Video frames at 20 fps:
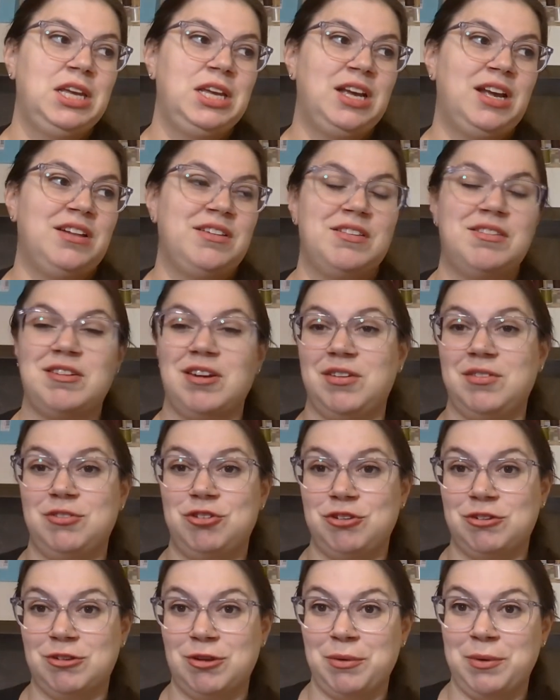instead of
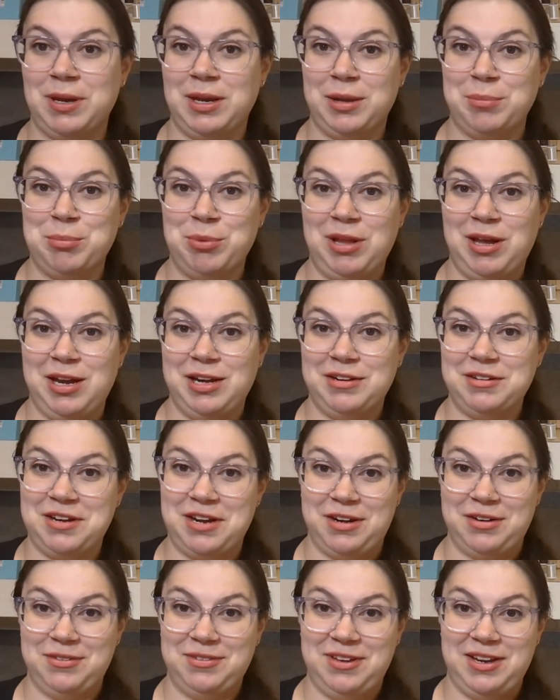just going in blind,
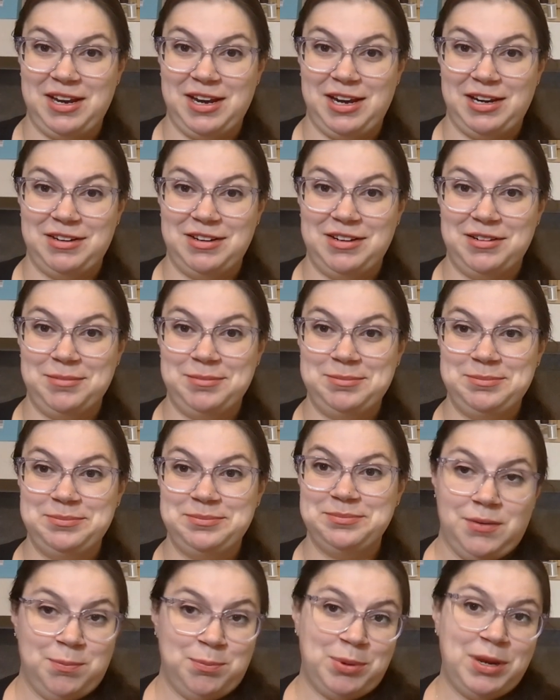kind of like I did.
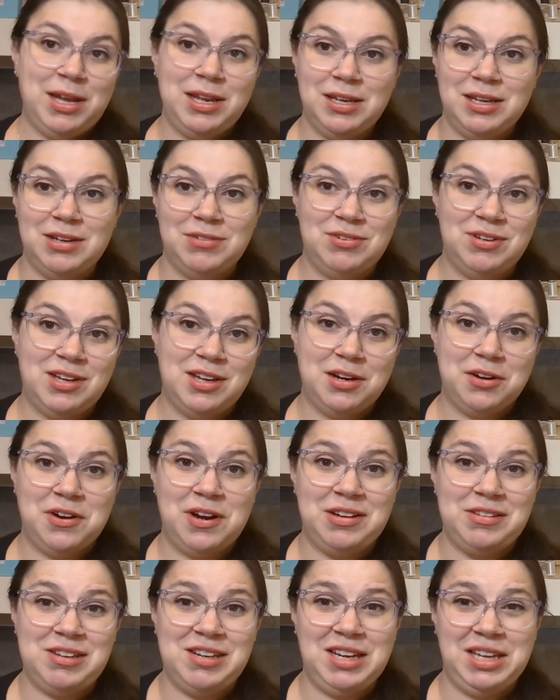But if you get a
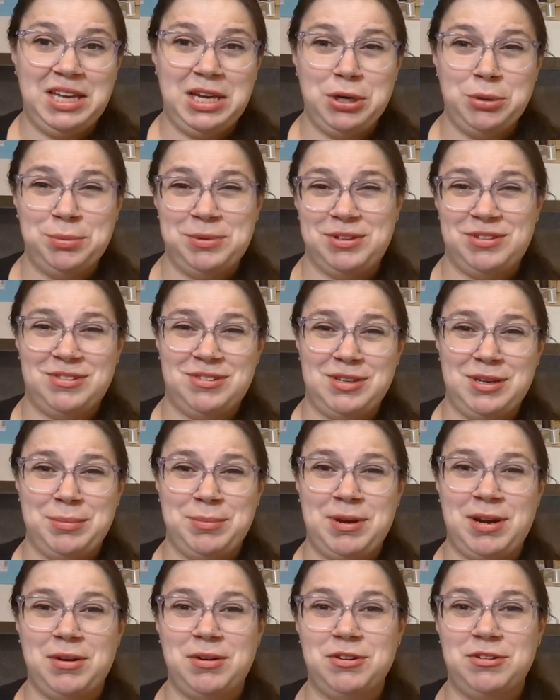great deal, I hope this
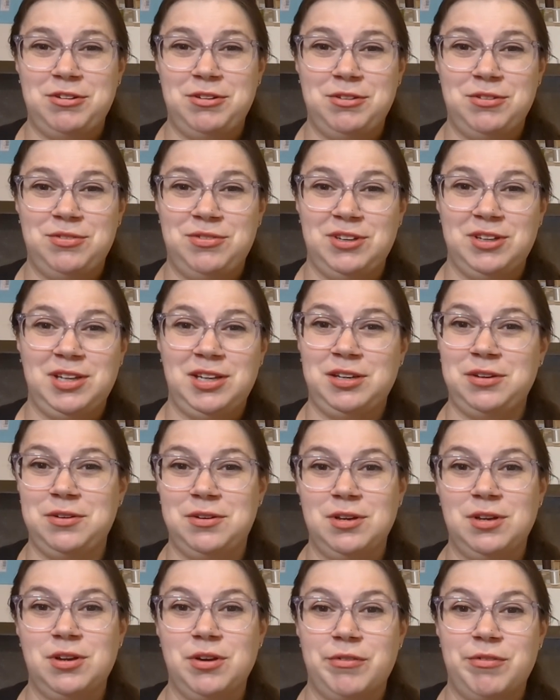empowers you to feel like you
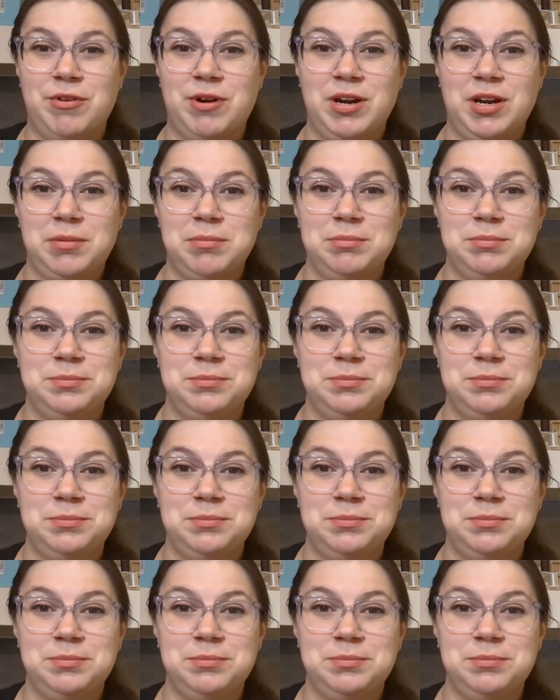can go for it.